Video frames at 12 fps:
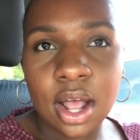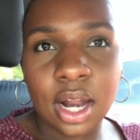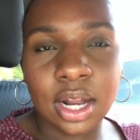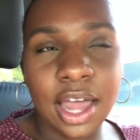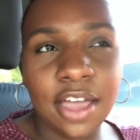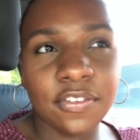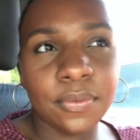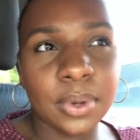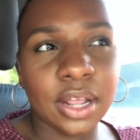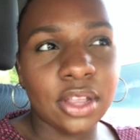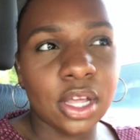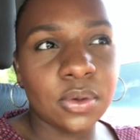left, but
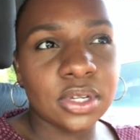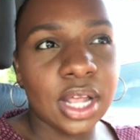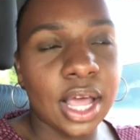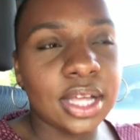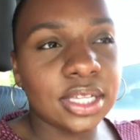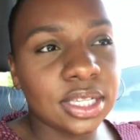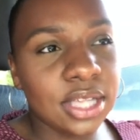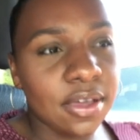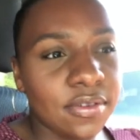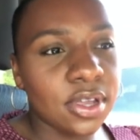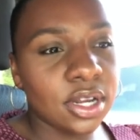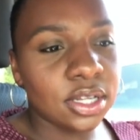I think it was like
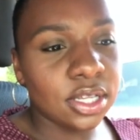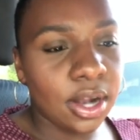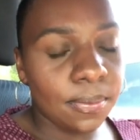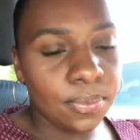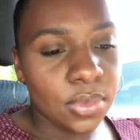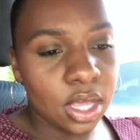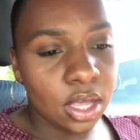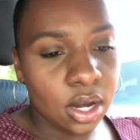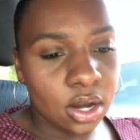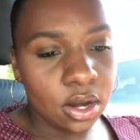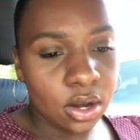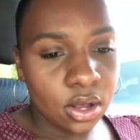7
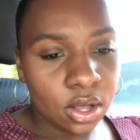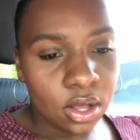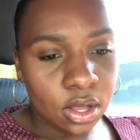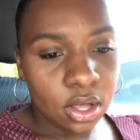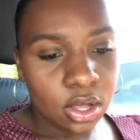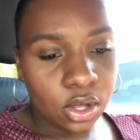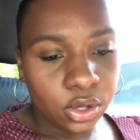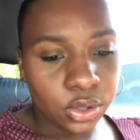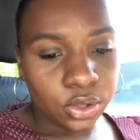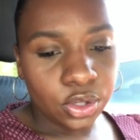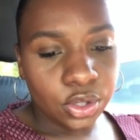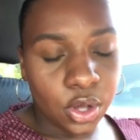something,
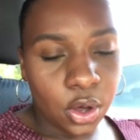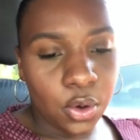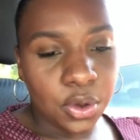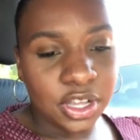so